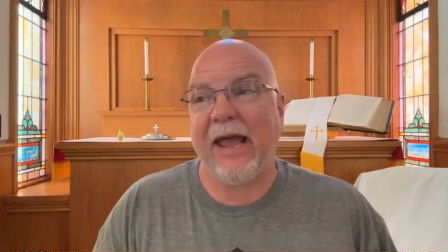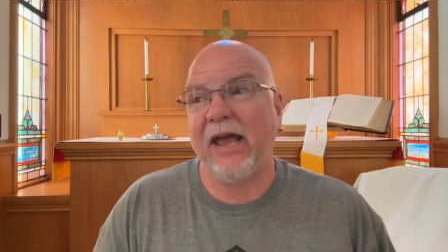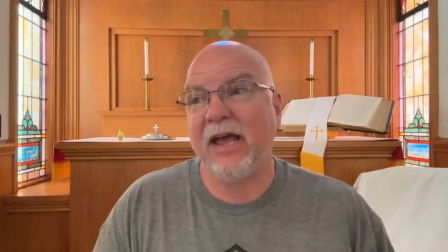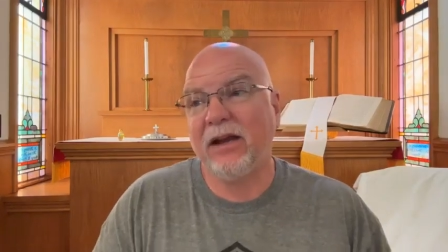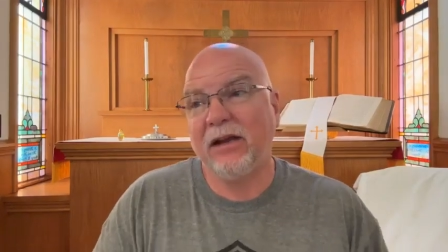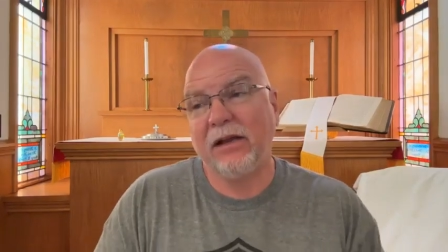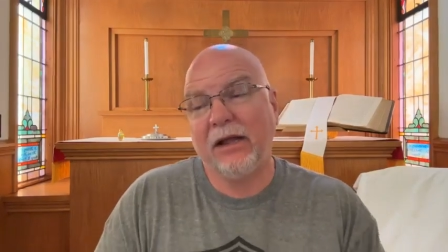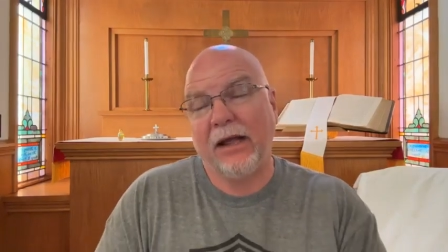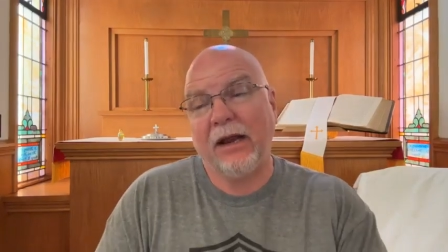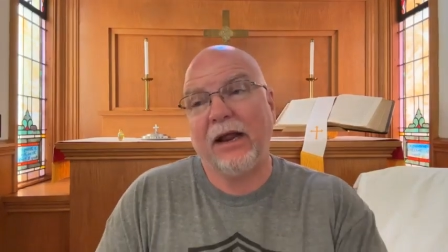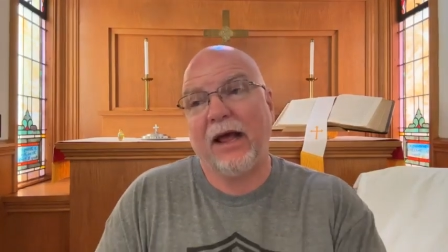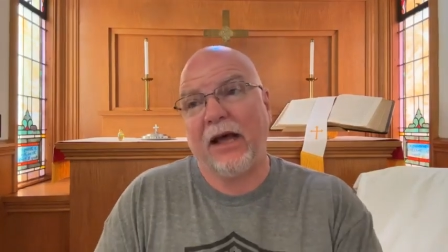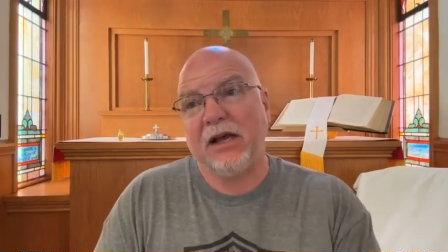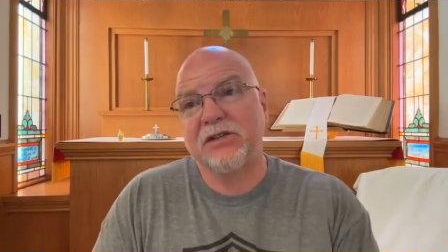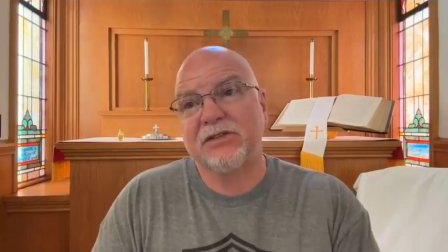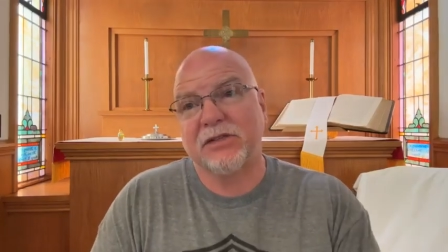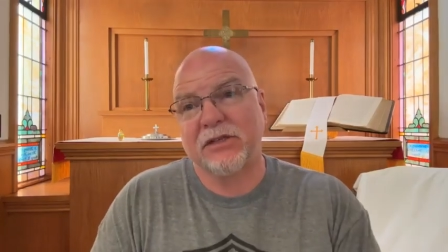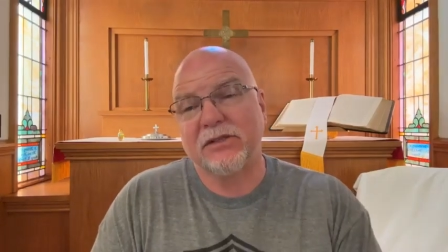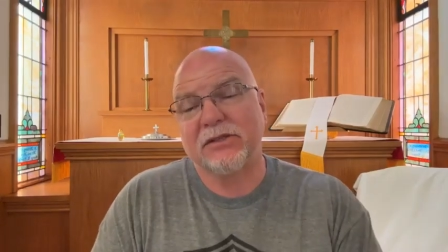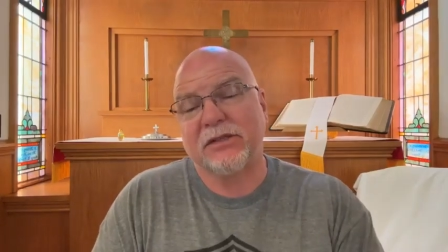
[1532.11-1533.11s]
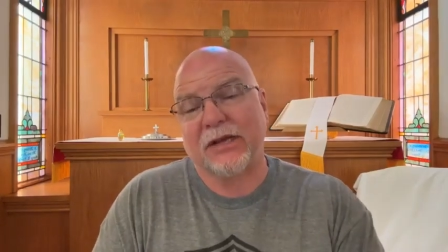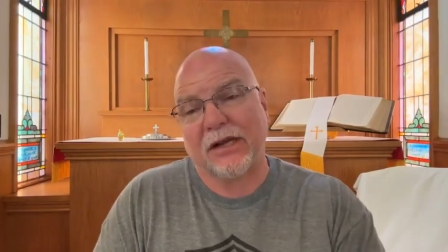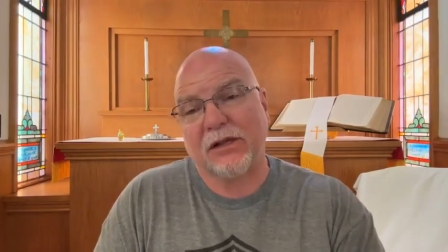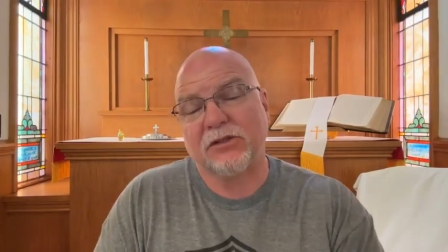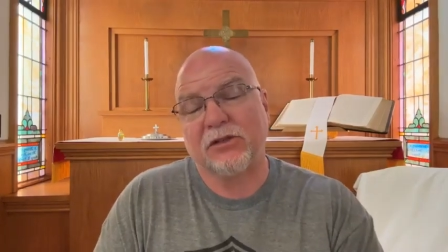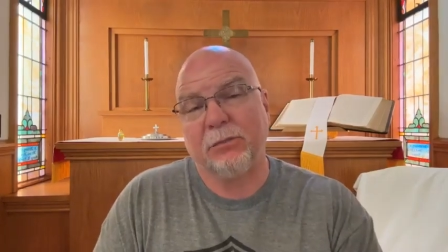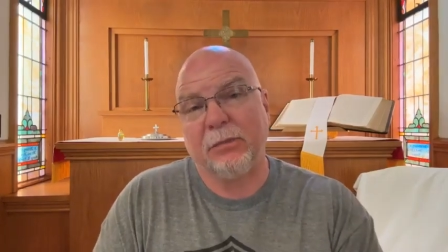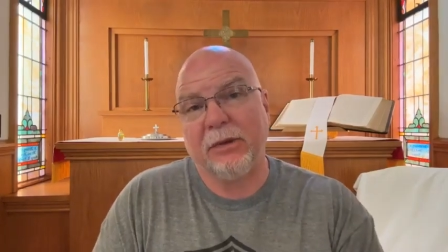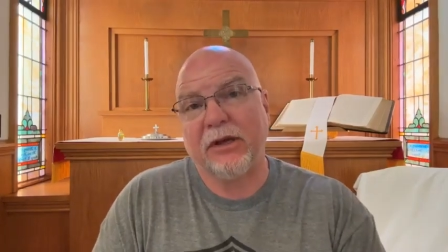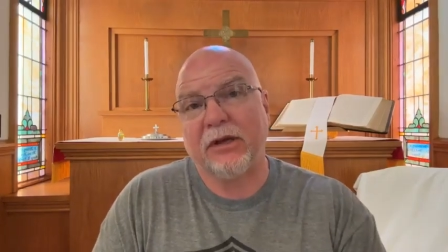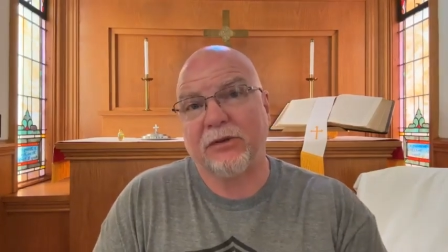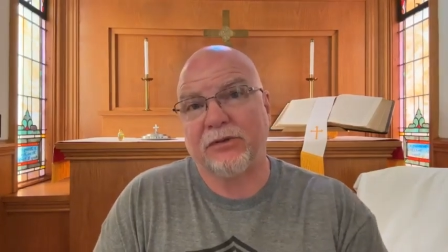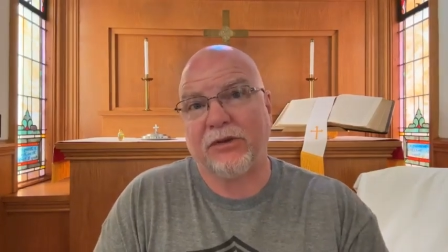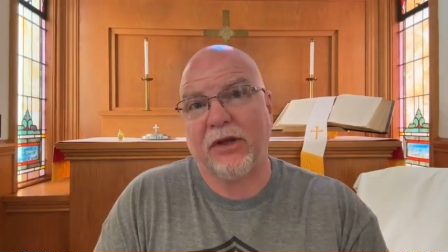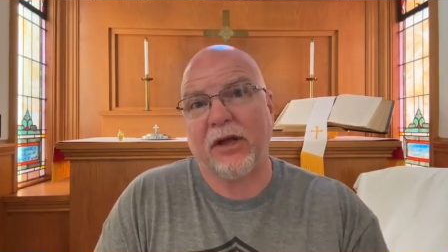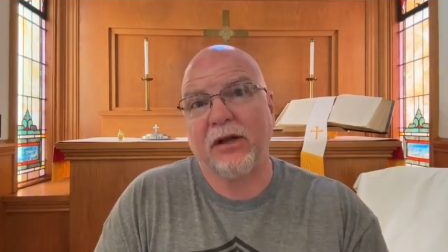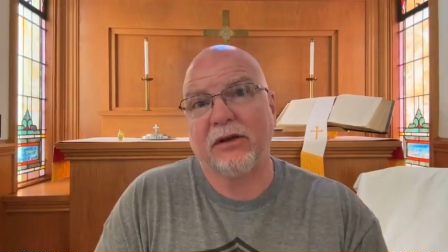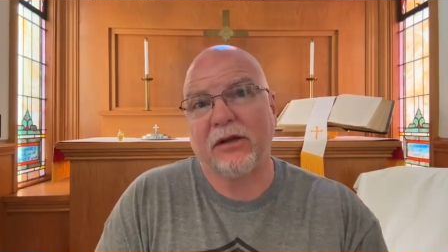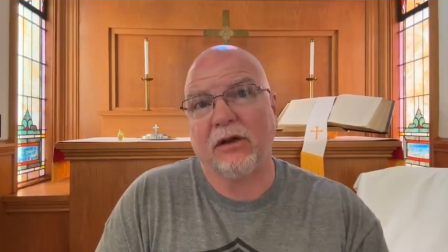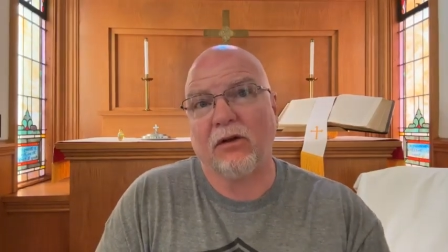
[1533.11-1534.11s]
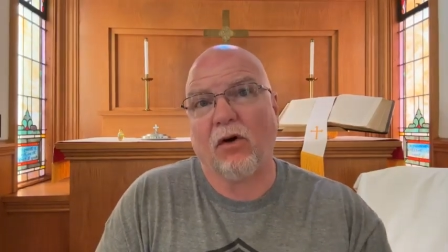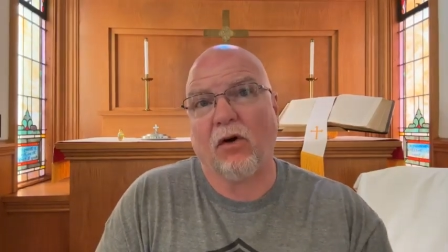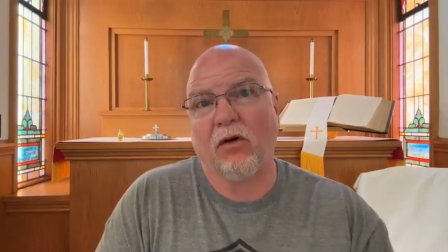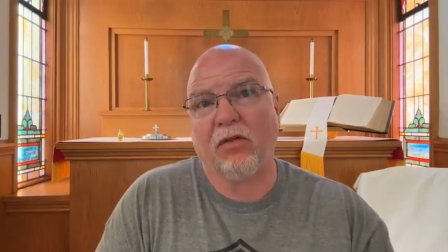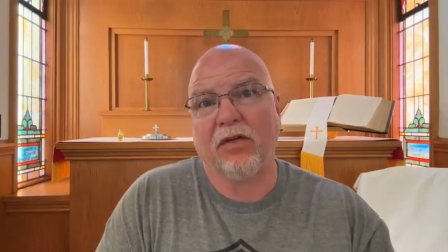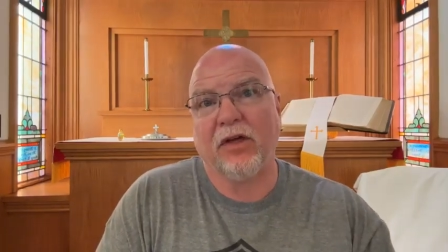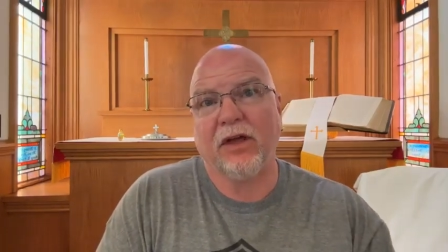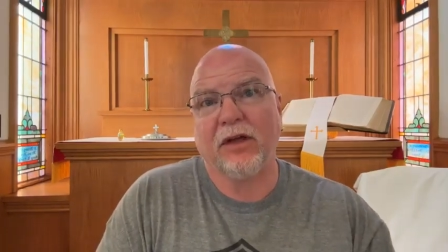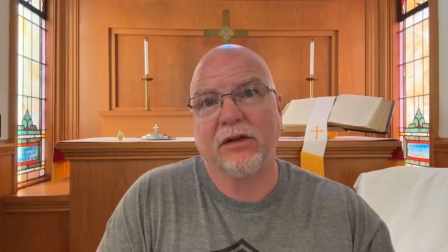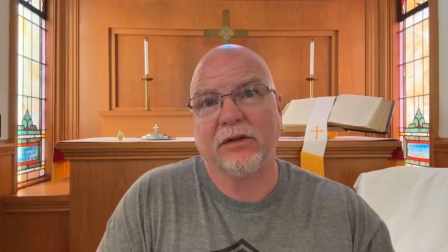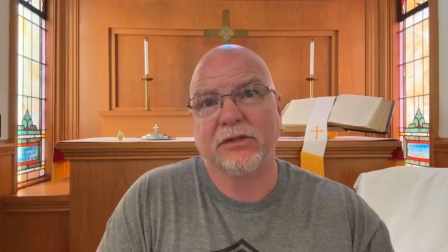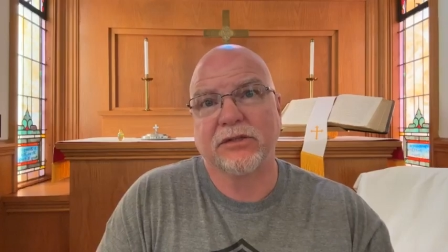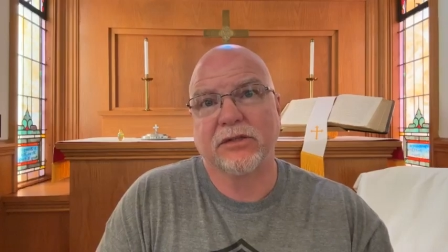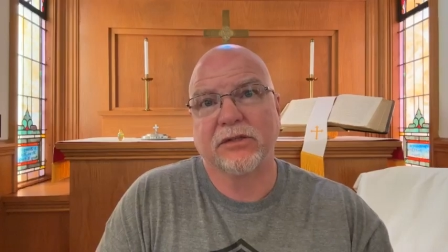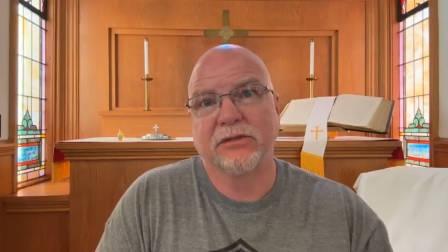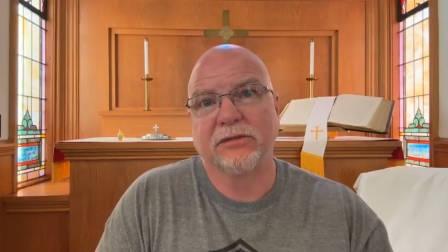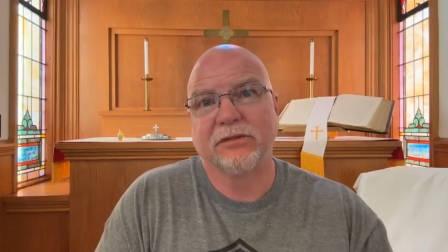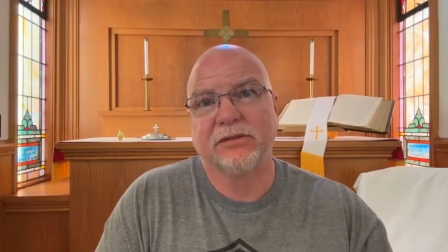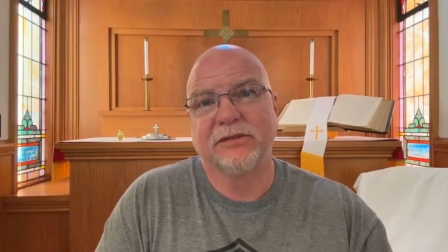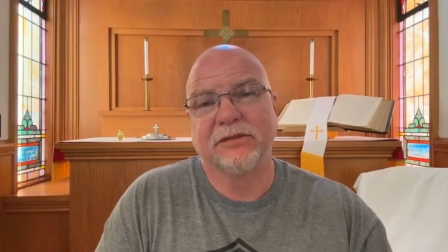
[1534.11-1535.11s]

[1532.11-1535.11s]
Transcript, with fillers: And in essence, how to be content in all things